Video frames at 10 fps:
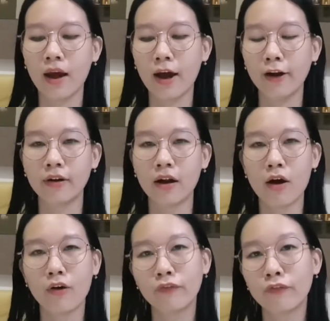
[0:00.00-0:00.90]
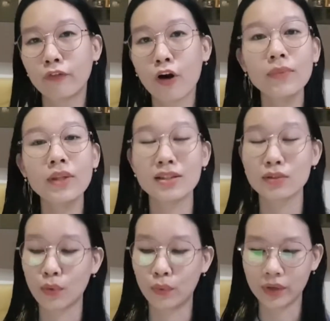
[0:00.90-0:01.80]
and from the
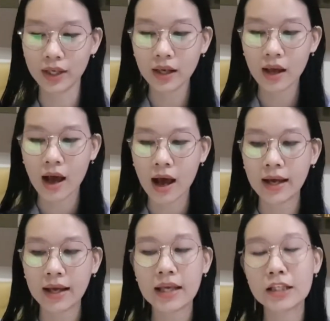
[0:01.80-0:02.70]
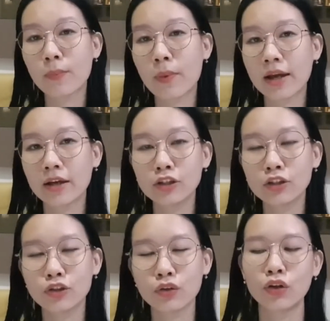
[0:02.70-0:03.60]
story, I
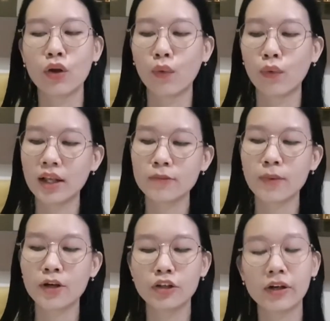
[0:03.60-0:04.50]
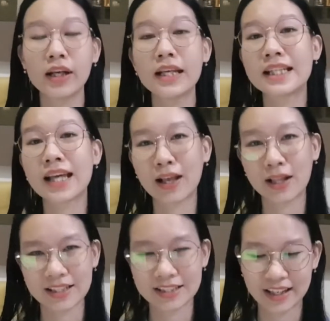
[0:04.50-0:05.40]
aspired to a knowledge majoring in
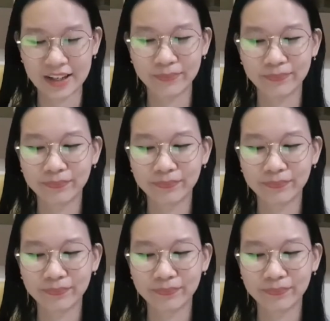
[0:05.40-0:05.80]
psychology.